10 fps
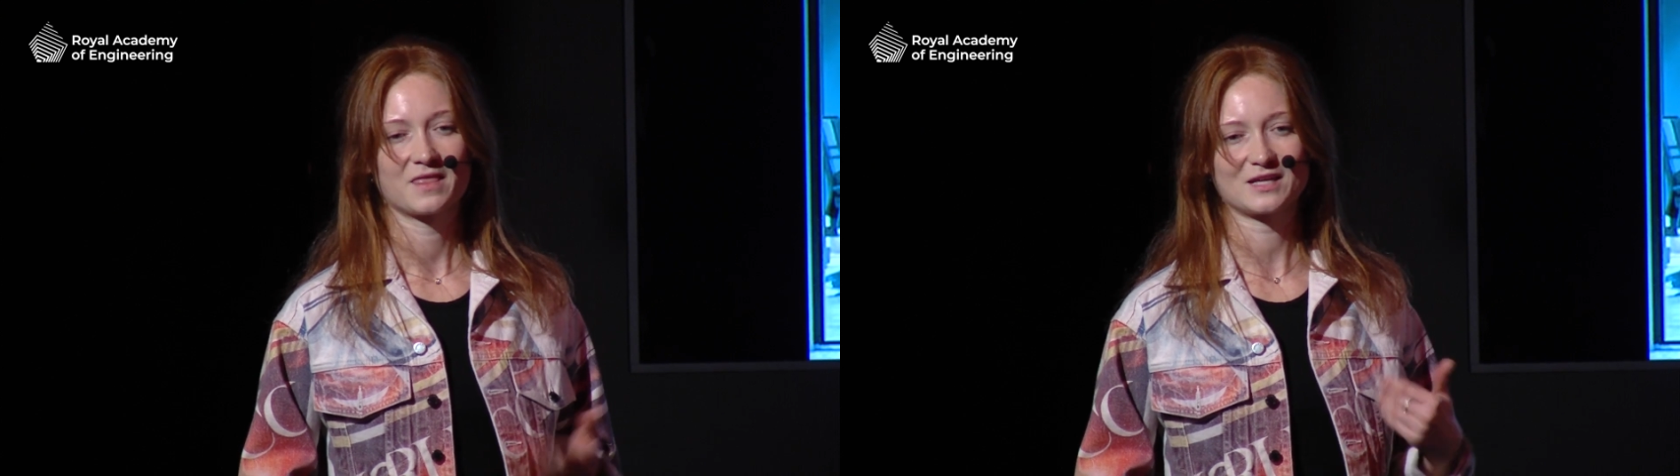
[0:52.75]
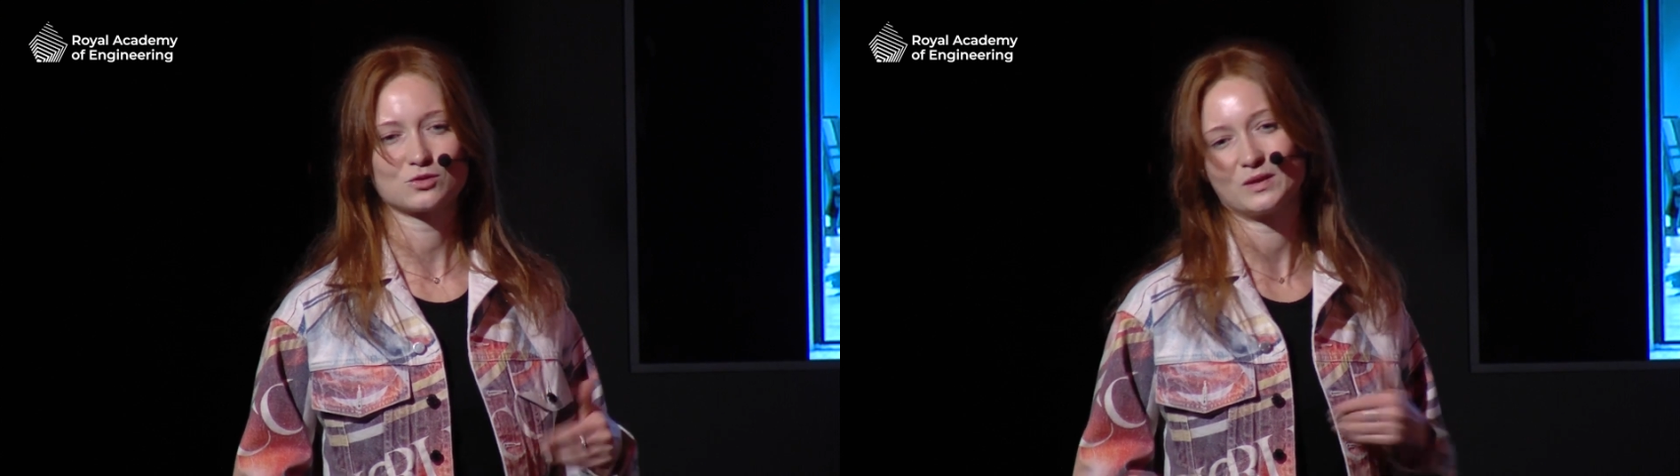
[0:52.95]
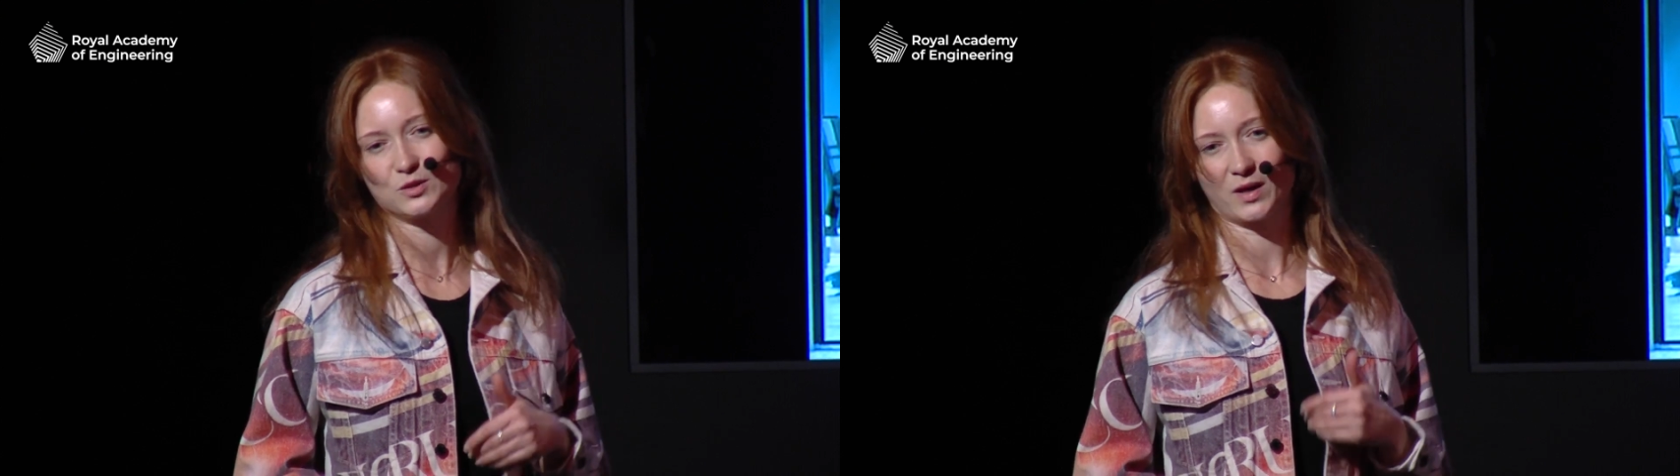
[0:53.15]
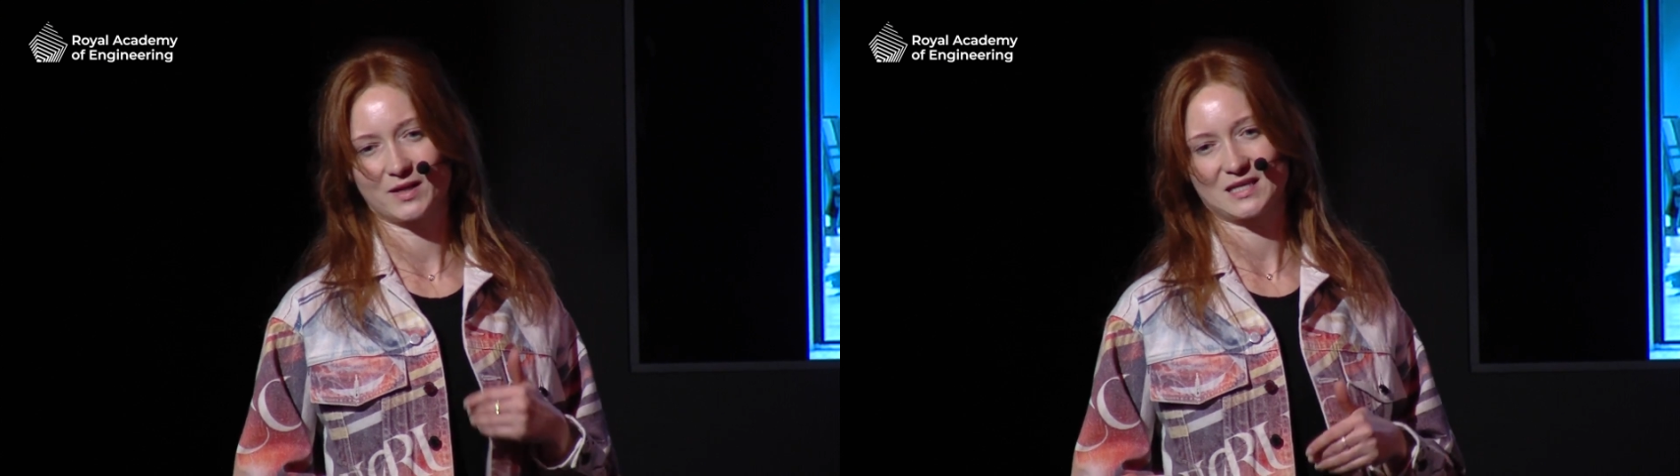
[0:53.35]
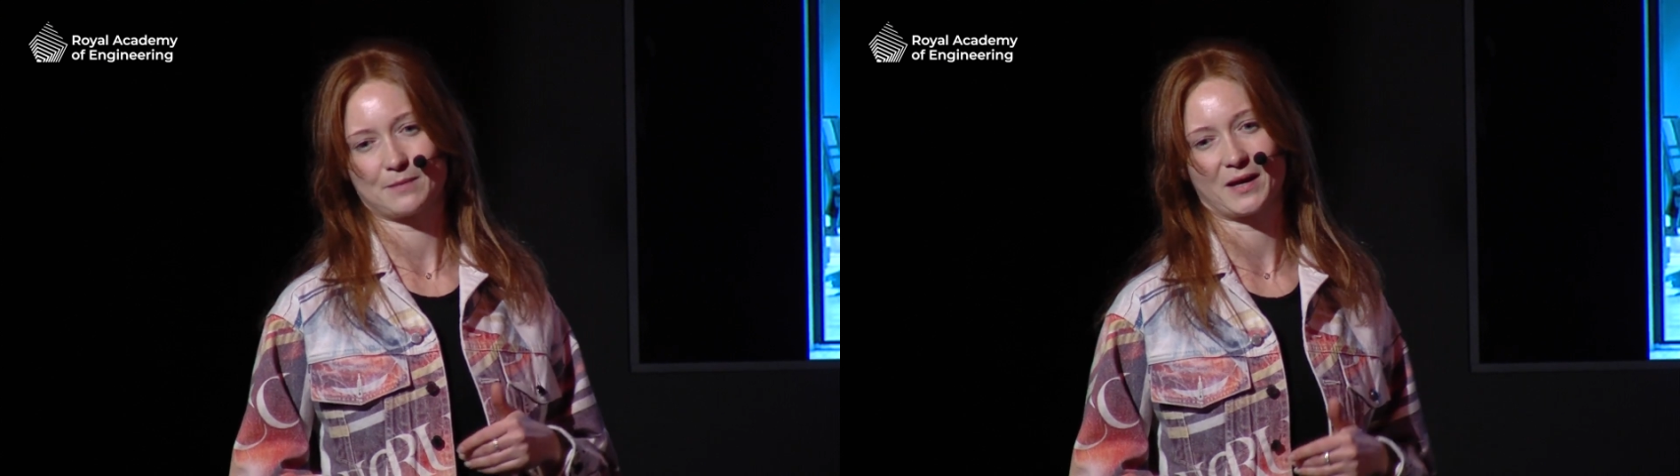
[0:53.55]
That's what we do at
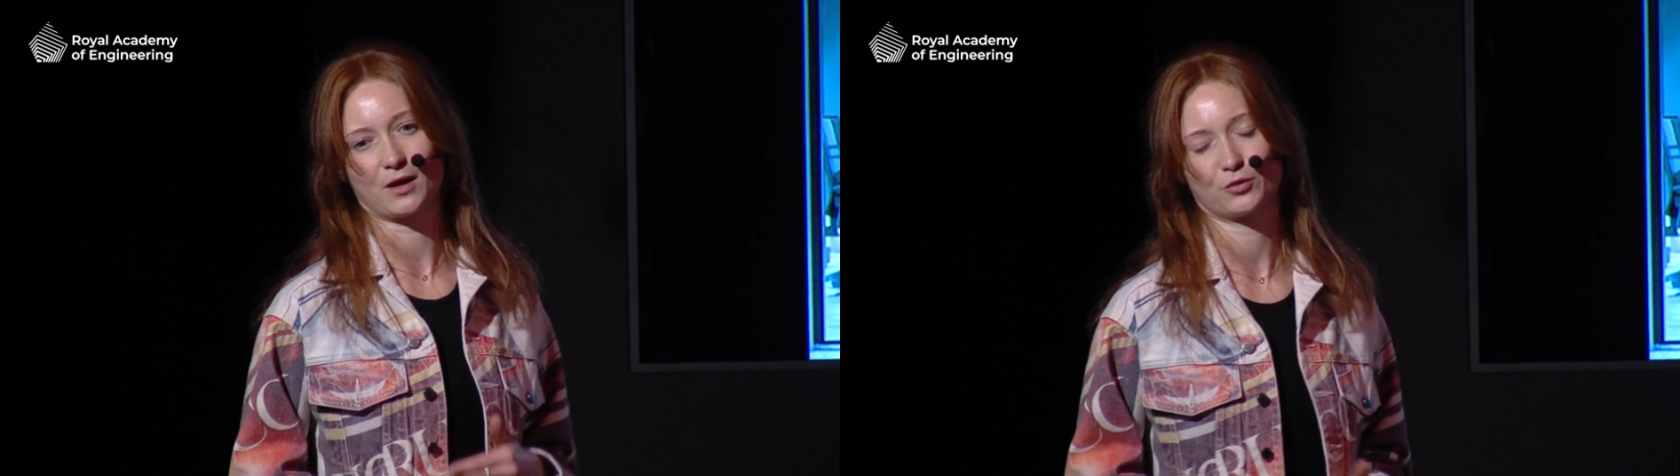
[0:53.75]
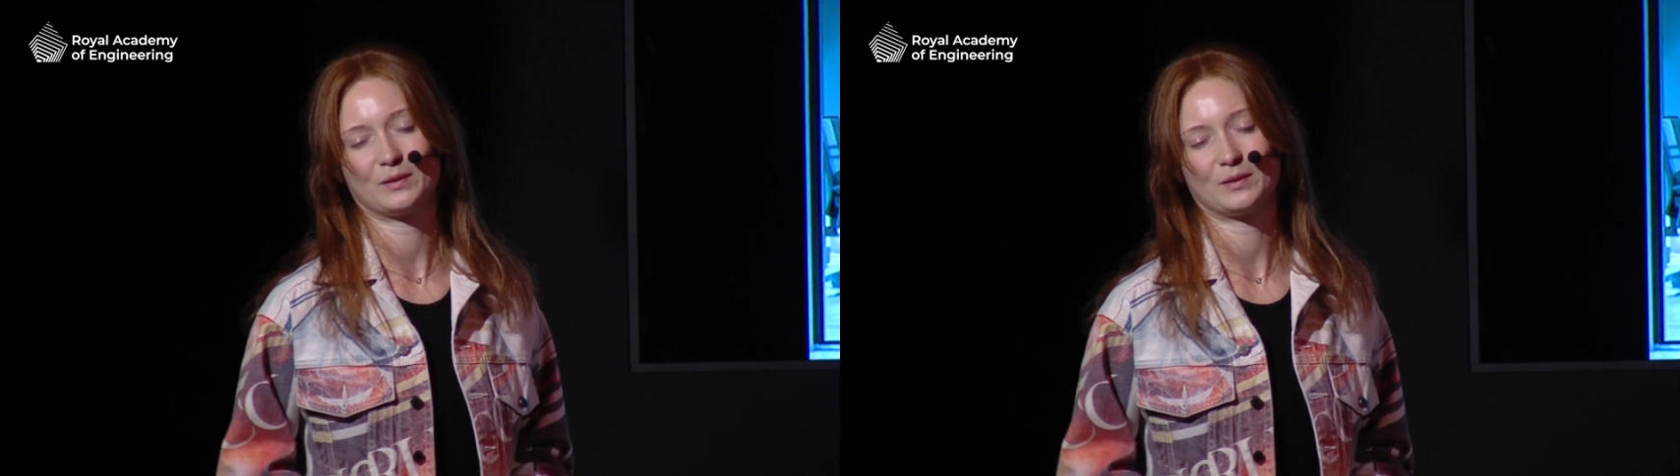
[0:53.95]
Untap Health.